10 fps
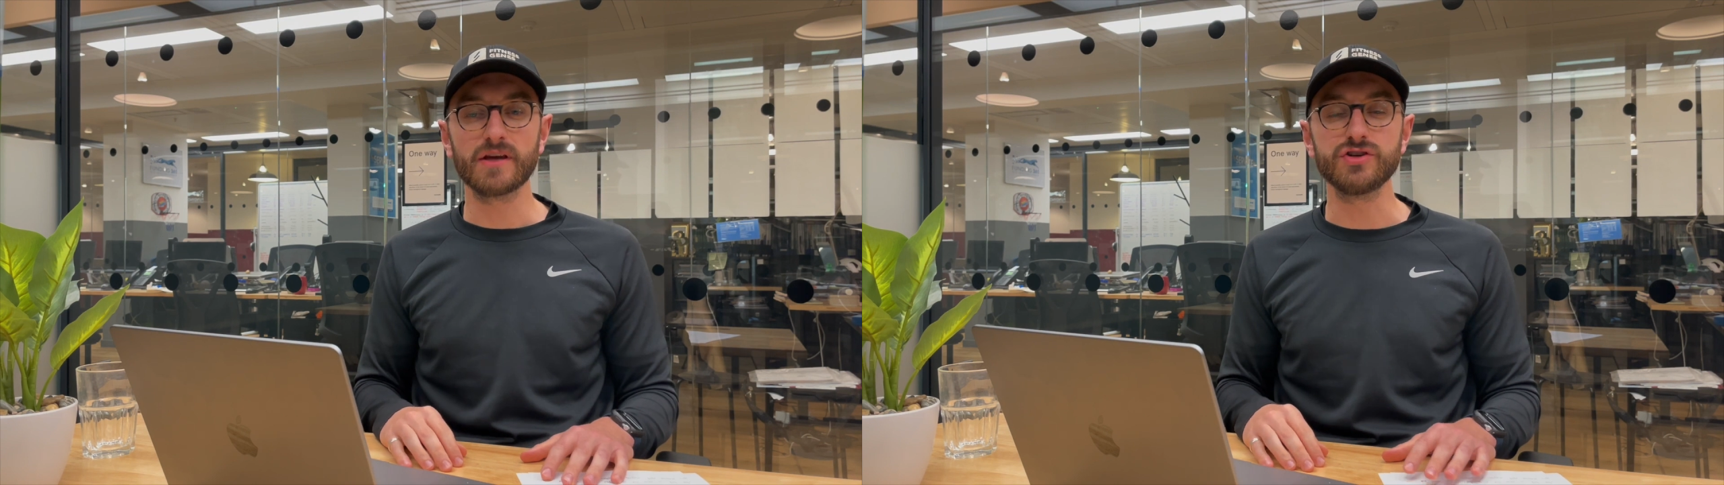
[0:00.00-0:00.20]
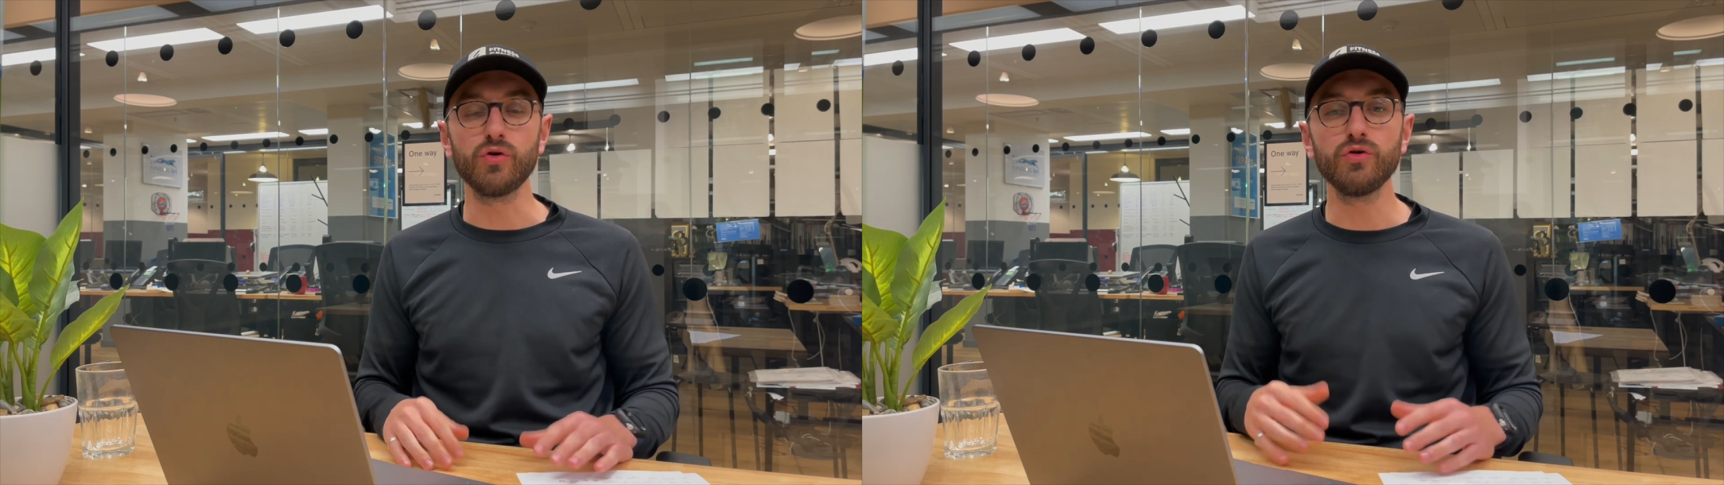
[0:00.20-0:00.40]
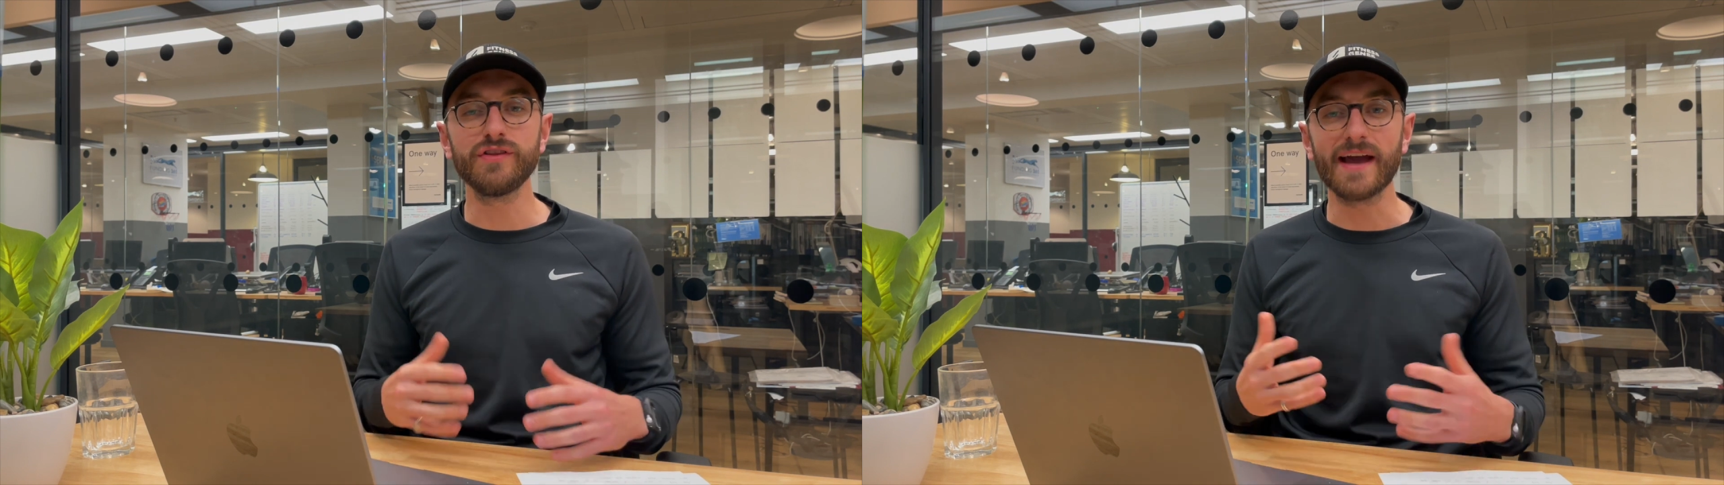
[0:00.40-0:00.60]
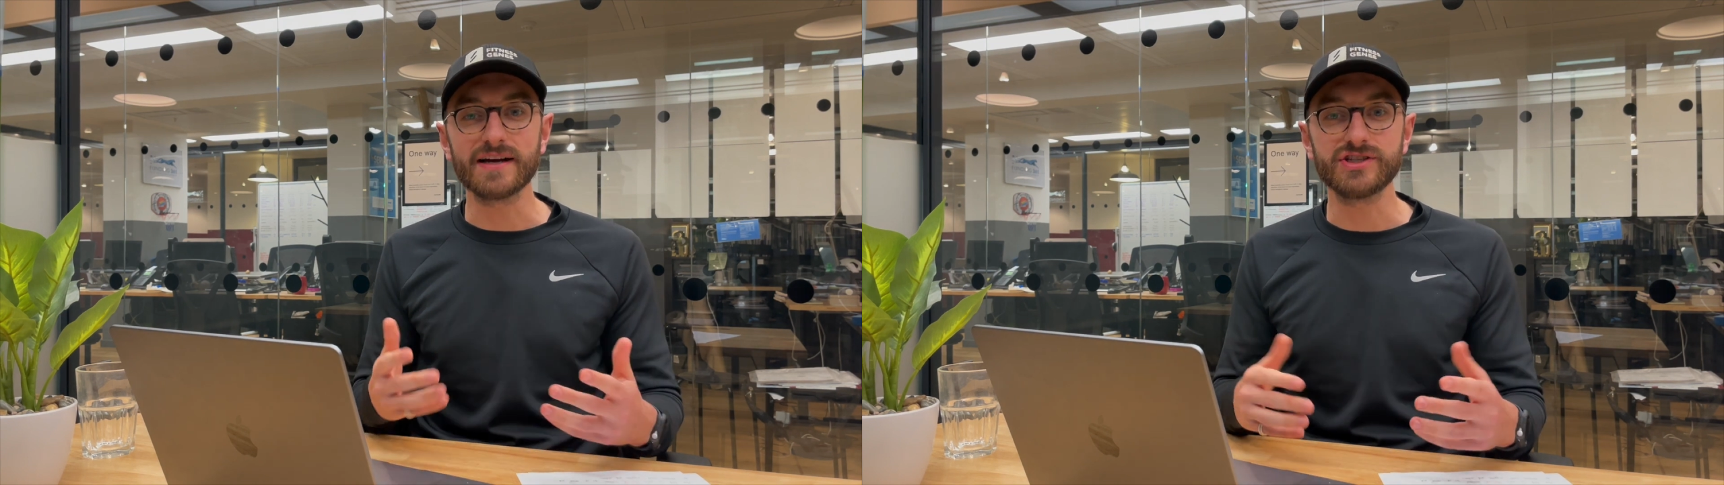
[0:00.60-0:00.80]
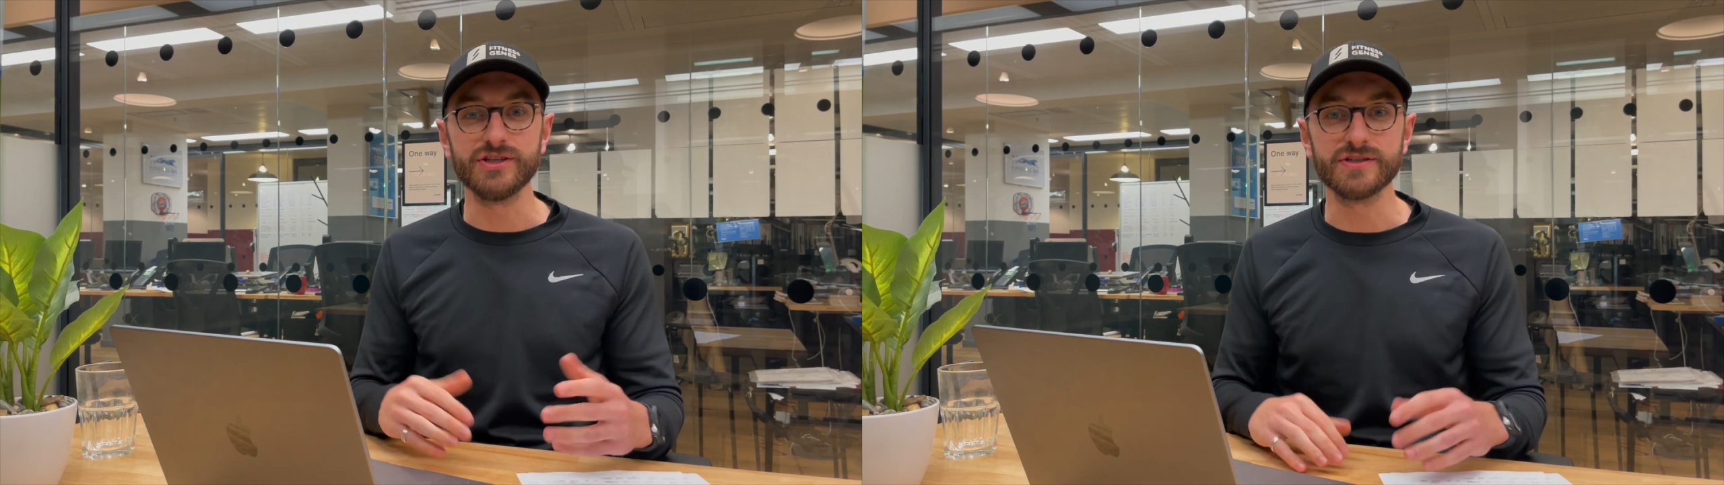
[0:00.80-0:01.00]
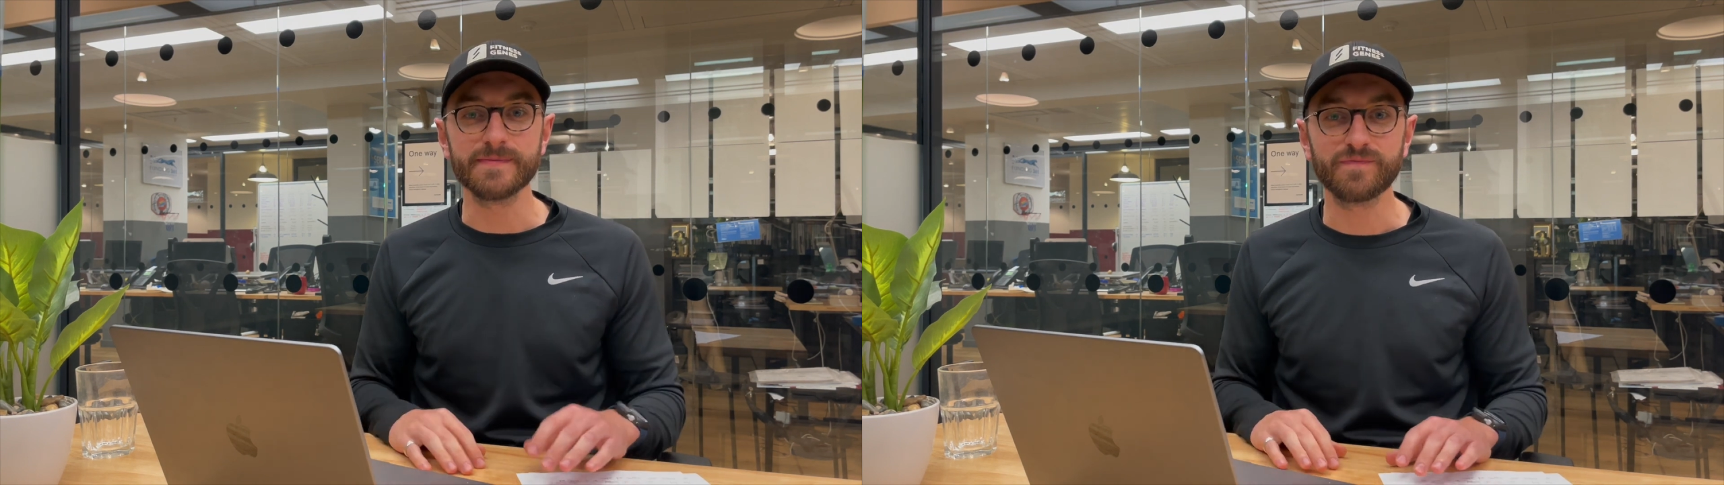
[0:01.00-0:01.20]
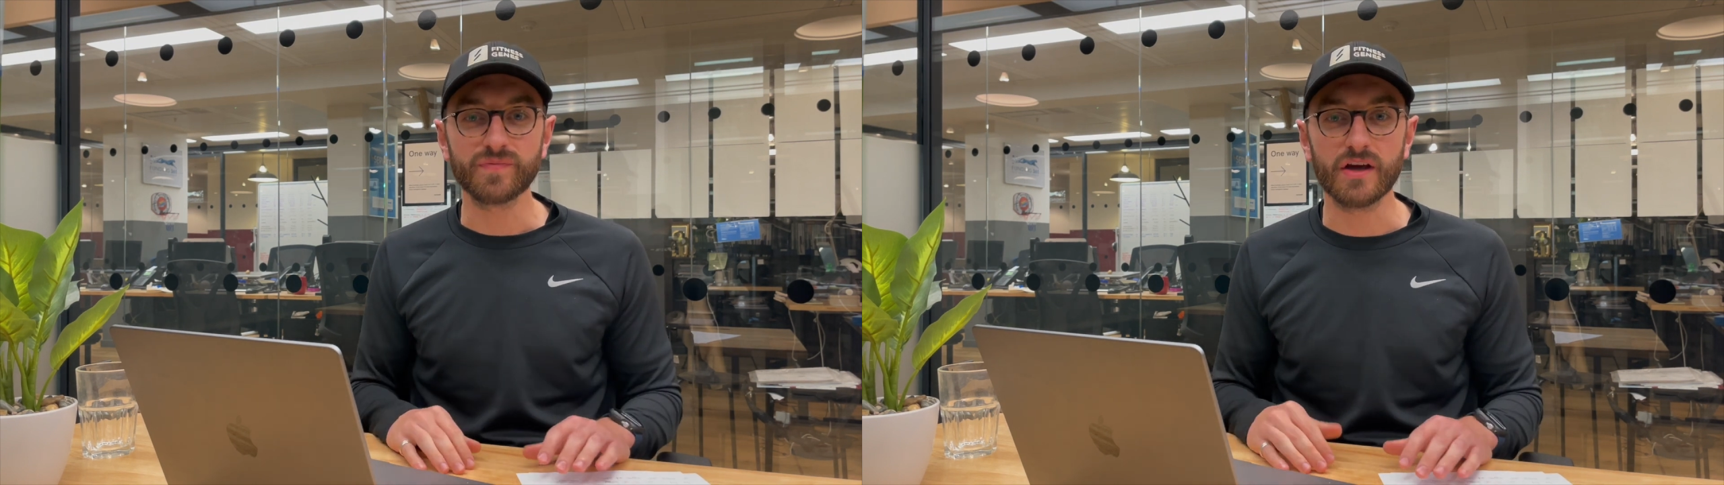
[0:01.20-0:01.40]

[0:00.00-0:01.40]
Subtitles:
So all of the actions